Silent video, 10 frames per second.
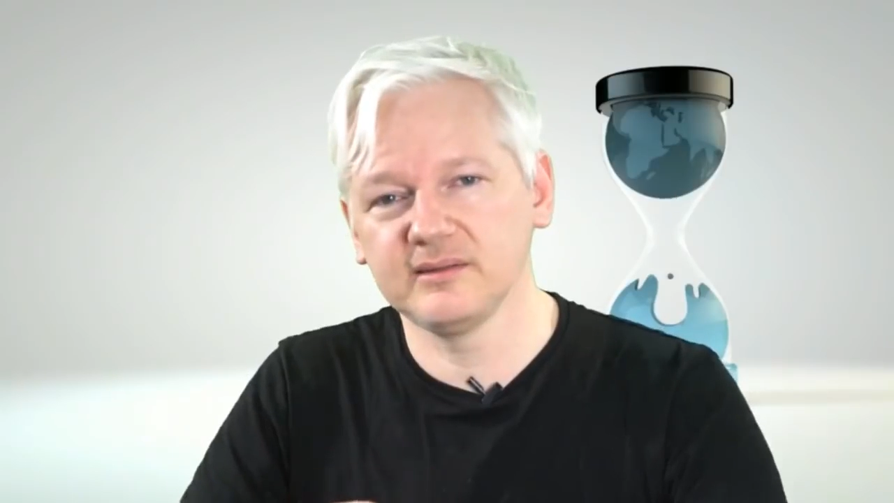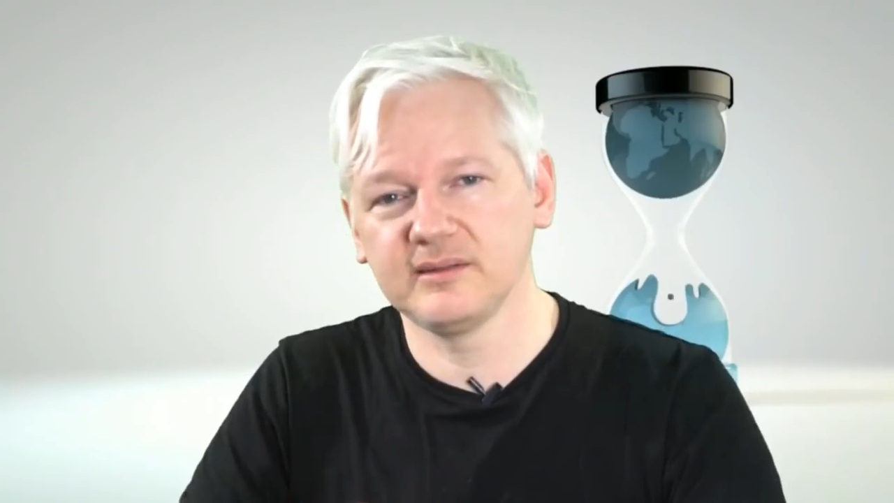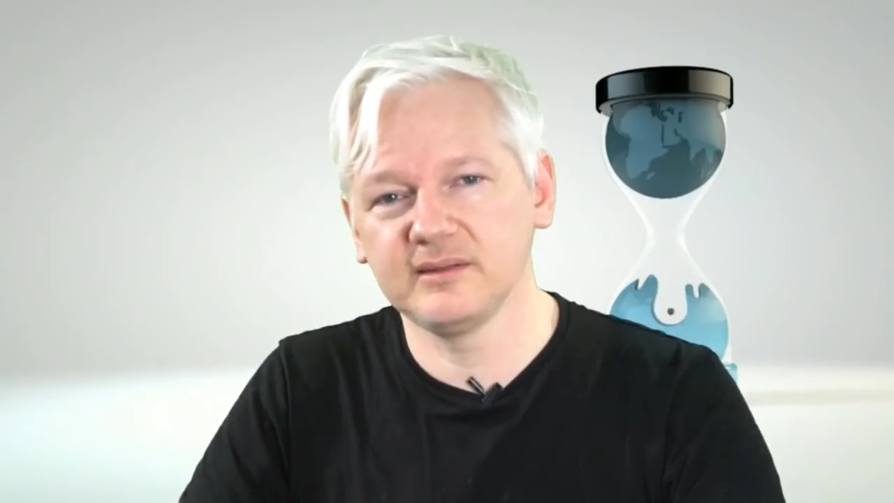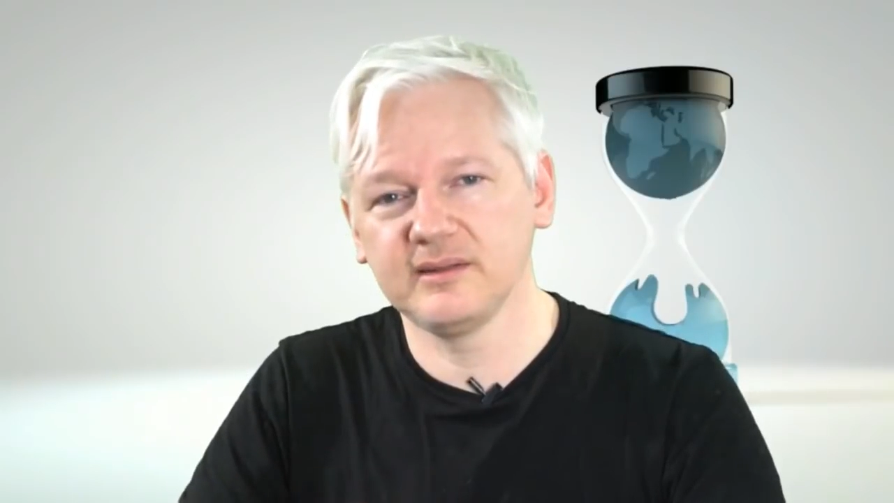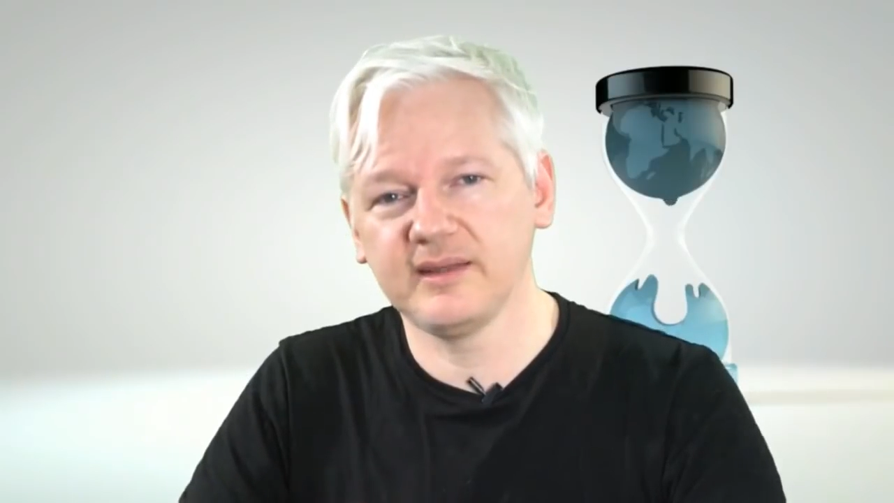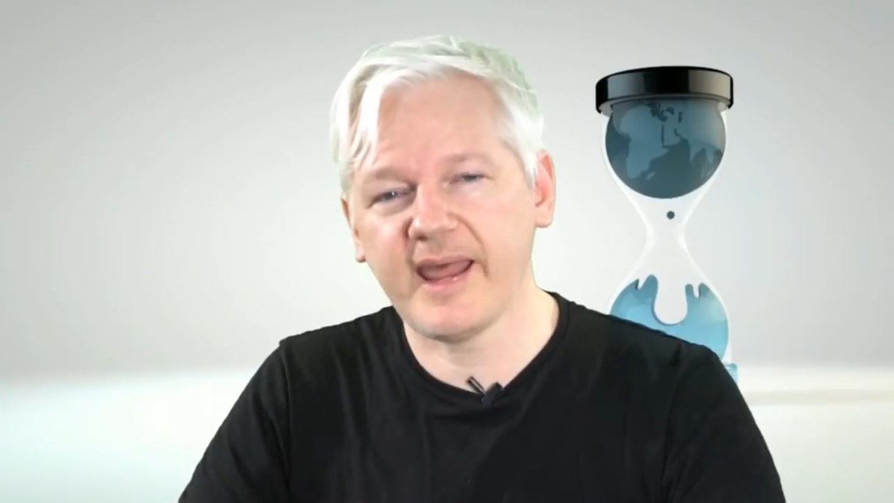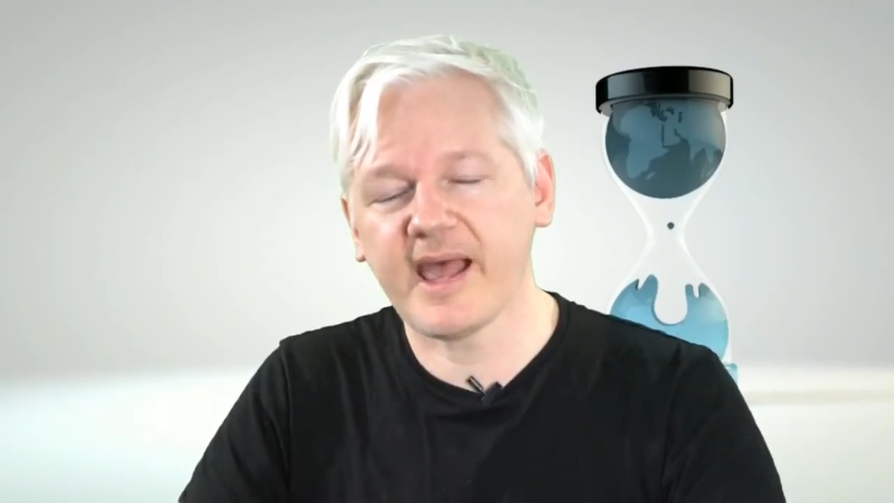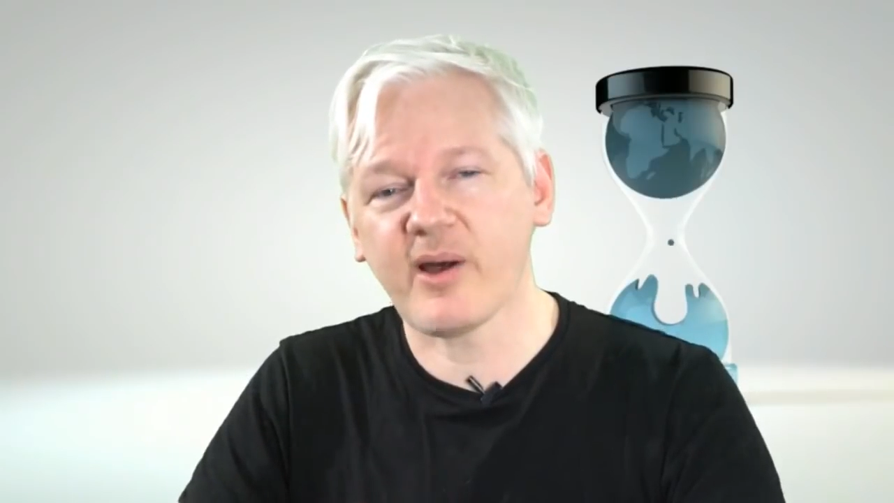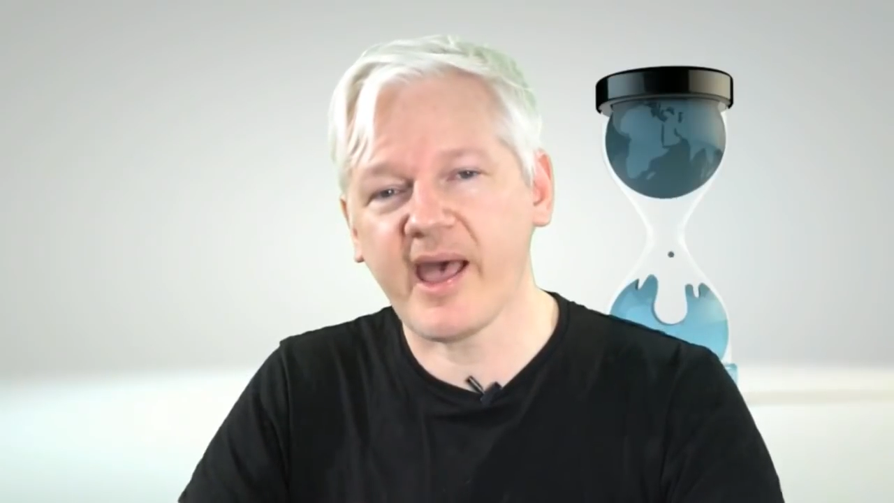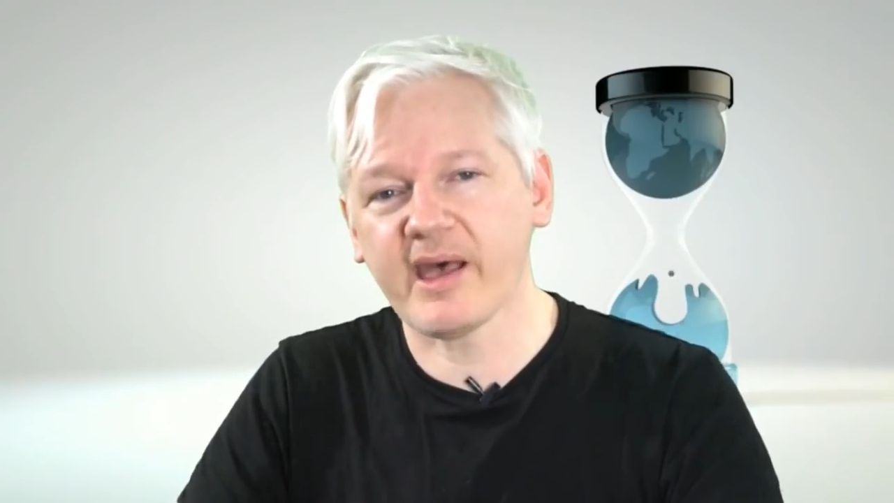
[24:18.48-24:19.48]
now
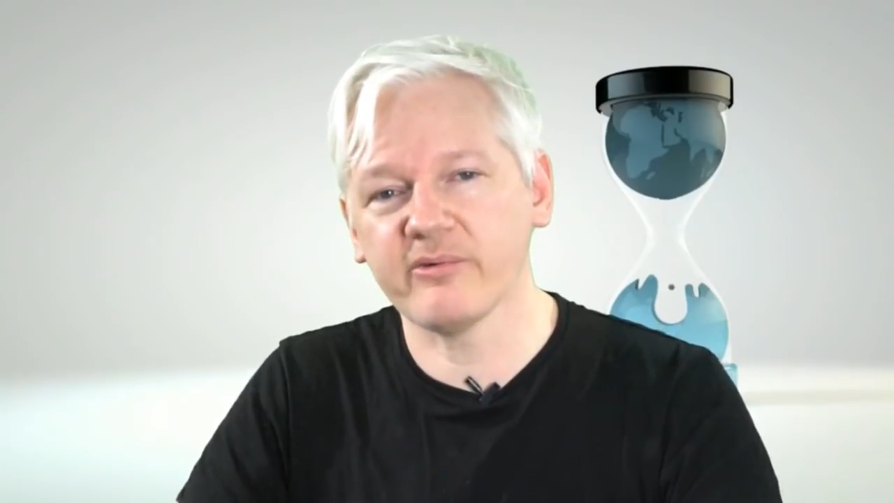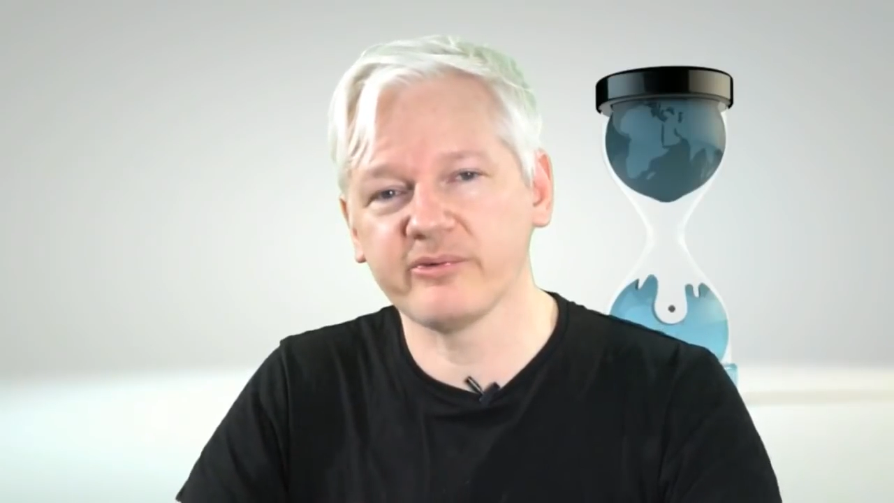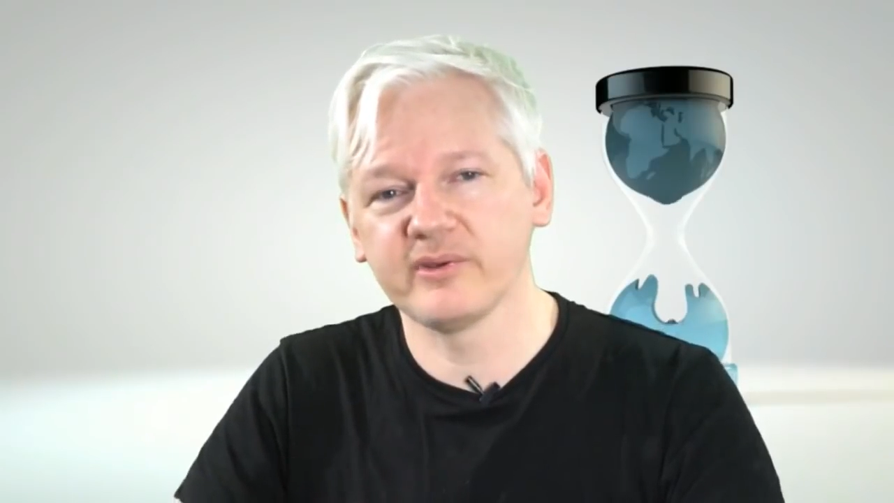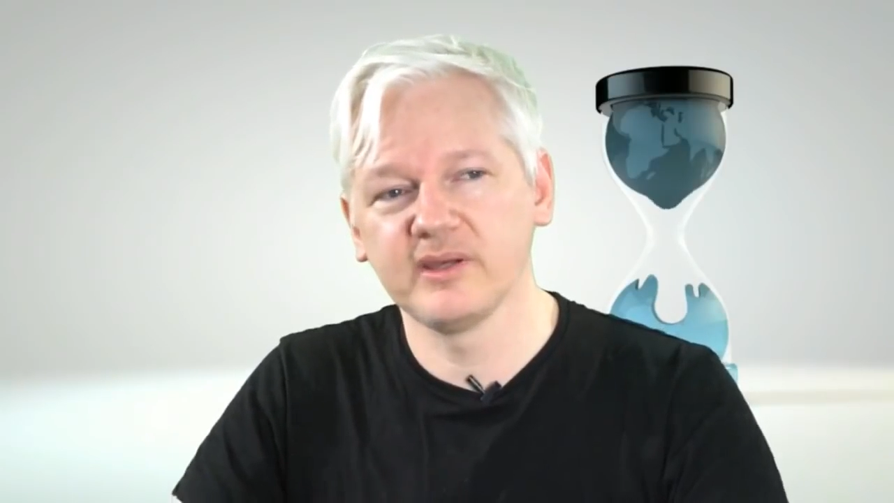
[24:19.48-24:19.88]
have